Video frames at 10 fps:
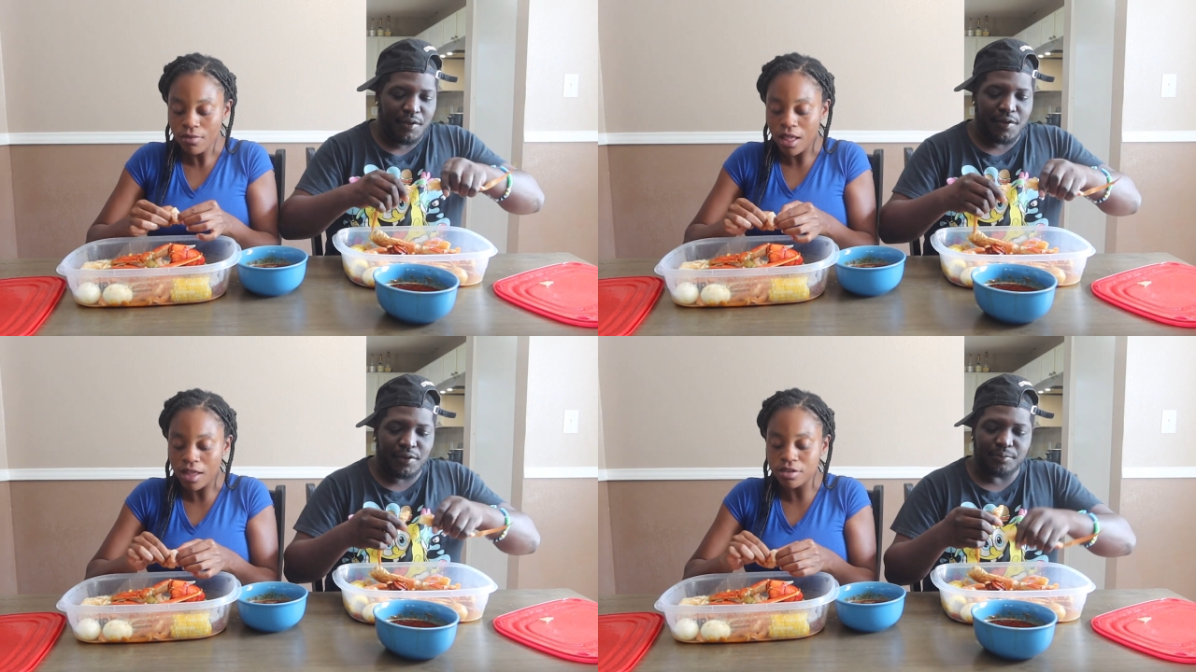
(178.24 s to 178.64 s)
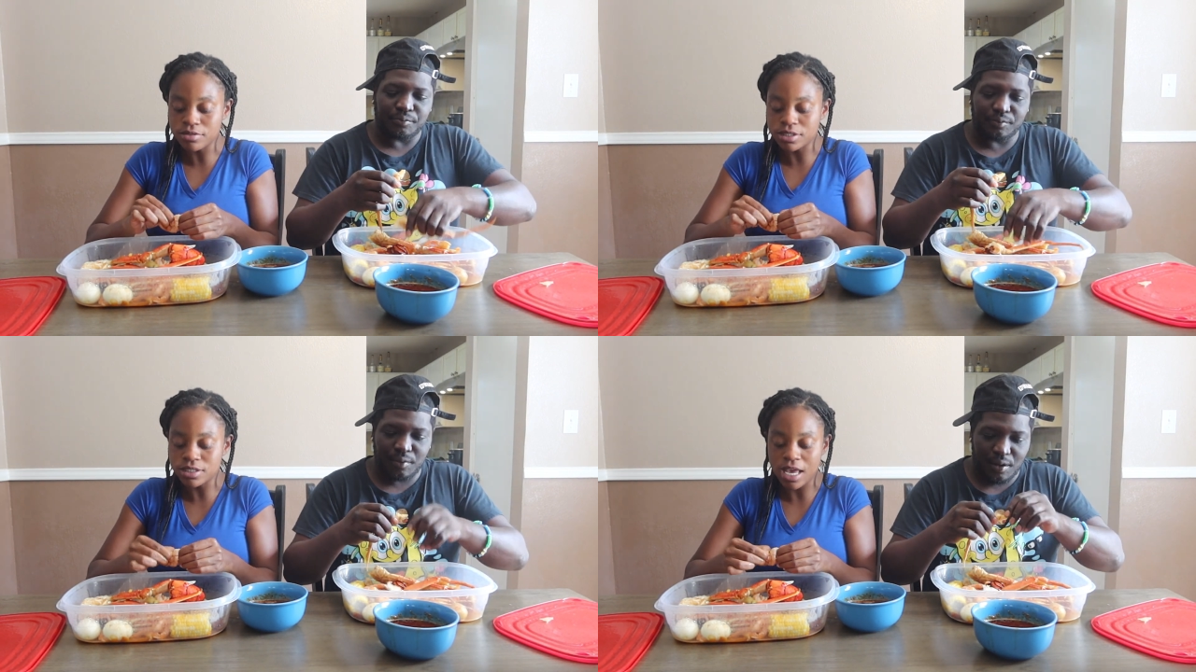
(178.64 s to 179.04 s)
Speaker 1: I
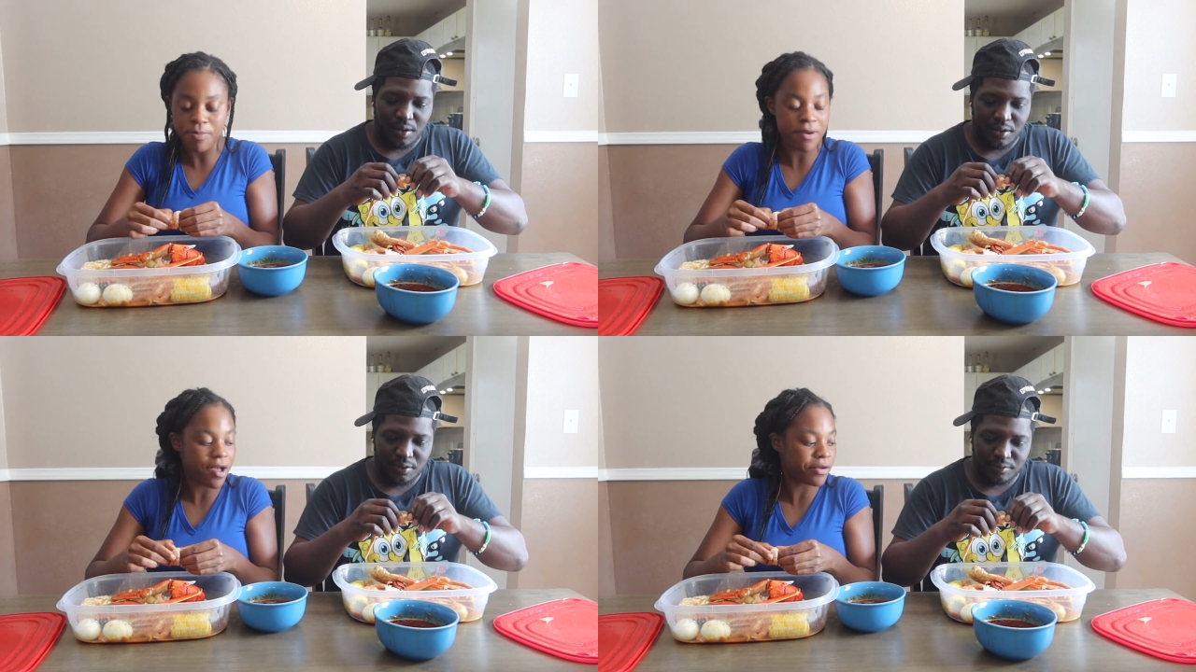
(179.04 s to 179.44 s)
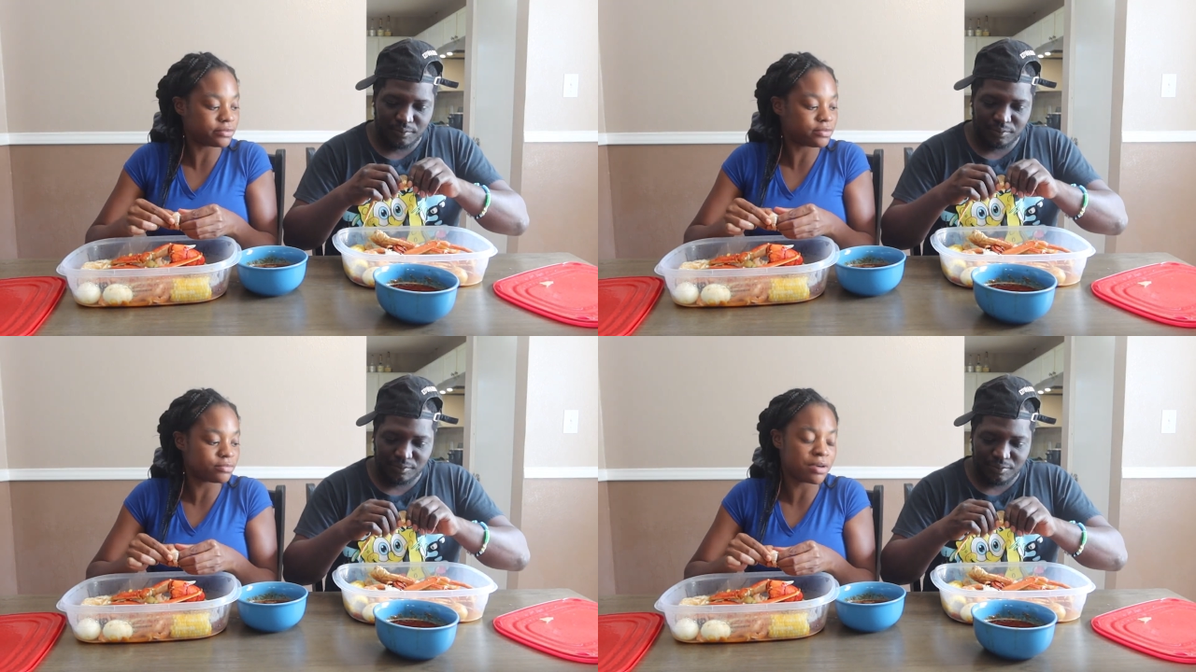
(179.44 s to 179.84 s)
usually tap
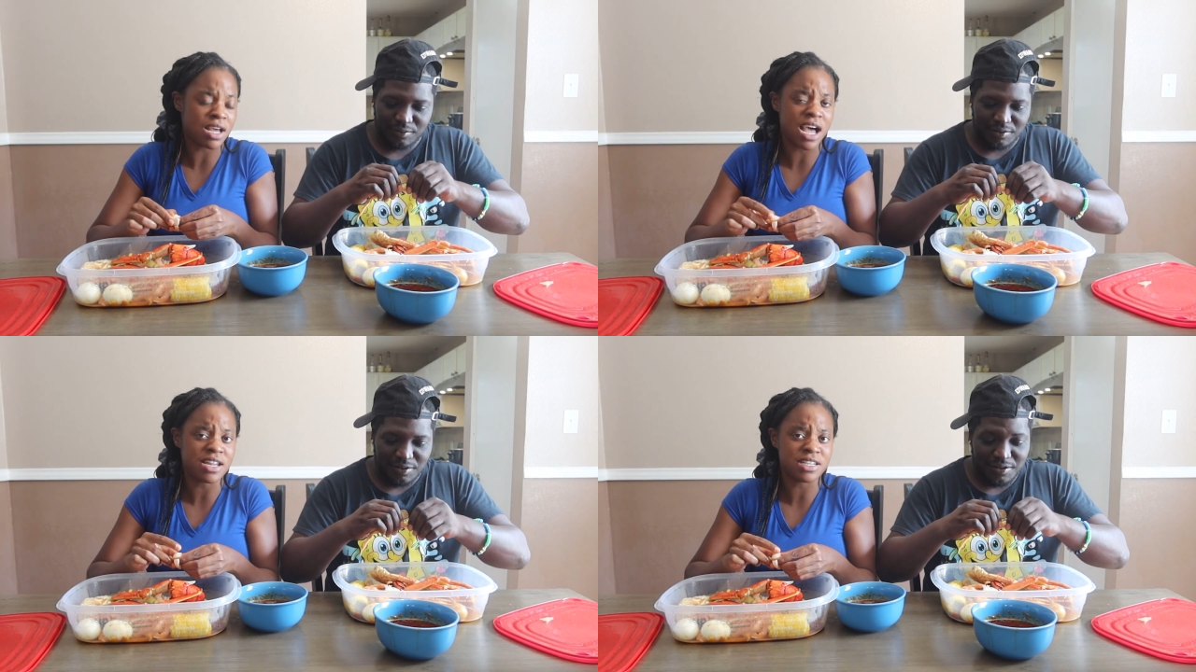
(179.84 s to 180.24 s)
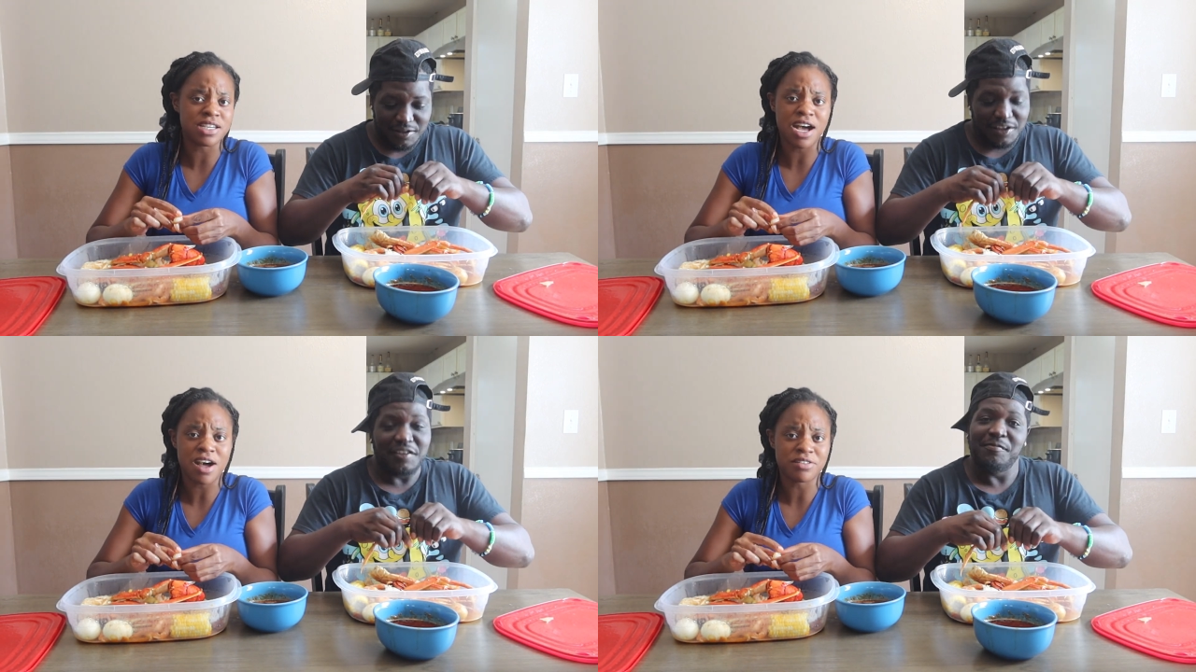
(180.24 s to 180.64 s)
out, but I
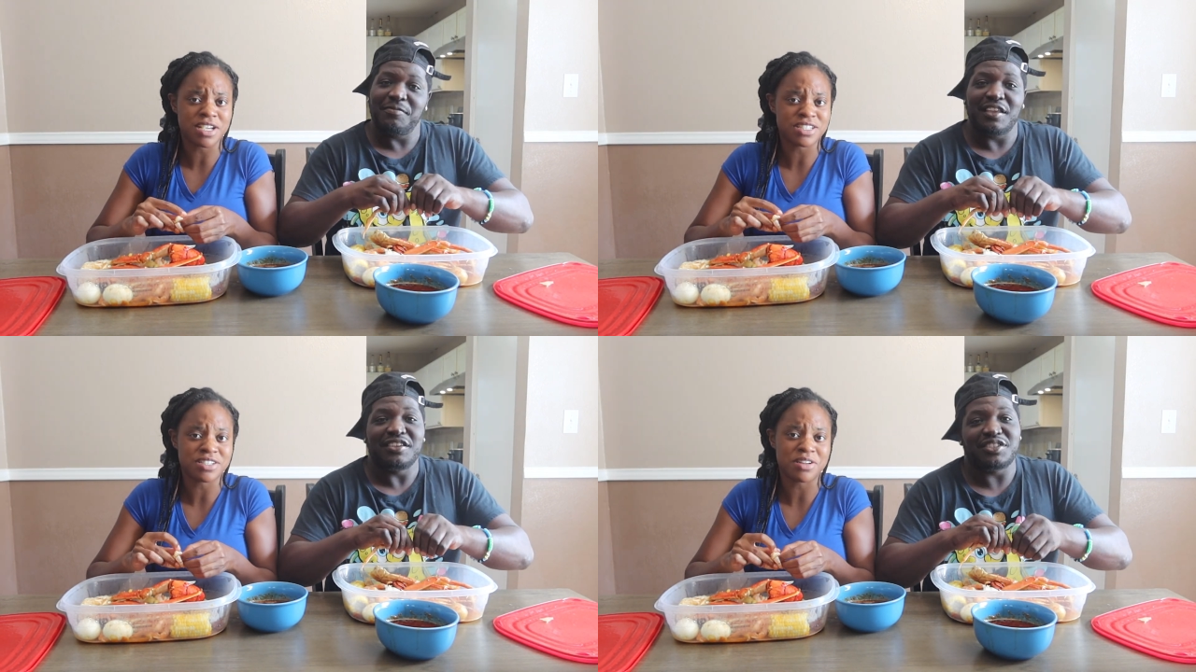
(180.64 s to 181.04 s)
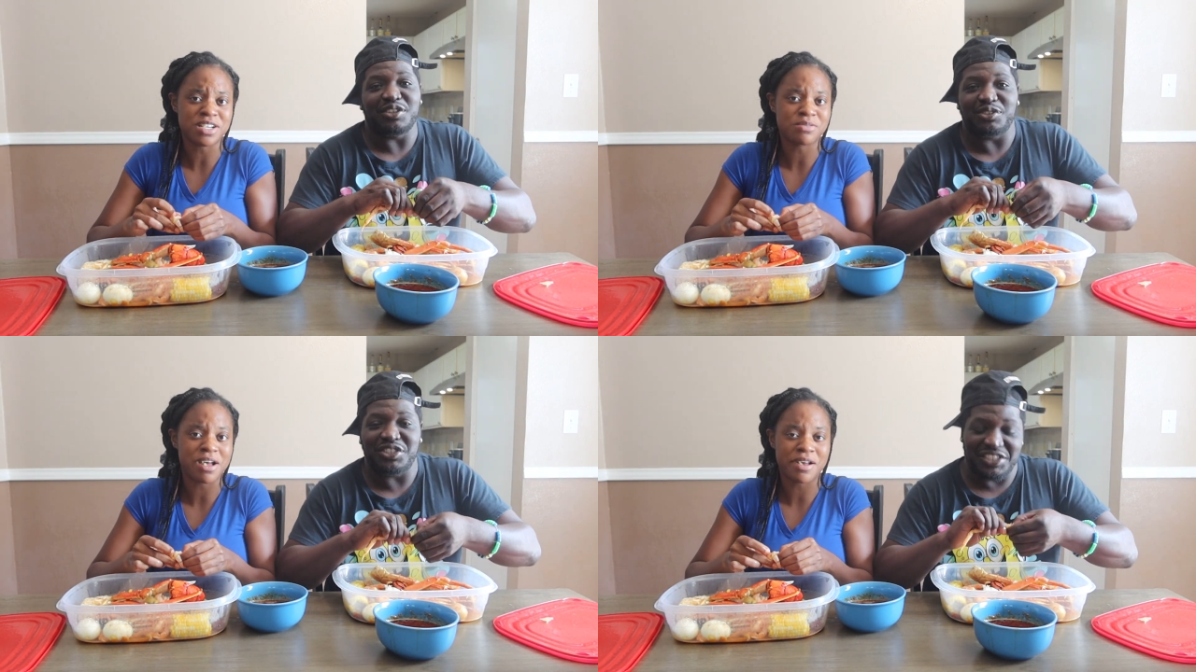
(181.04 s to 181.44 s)
didn't eat all day, so that's So she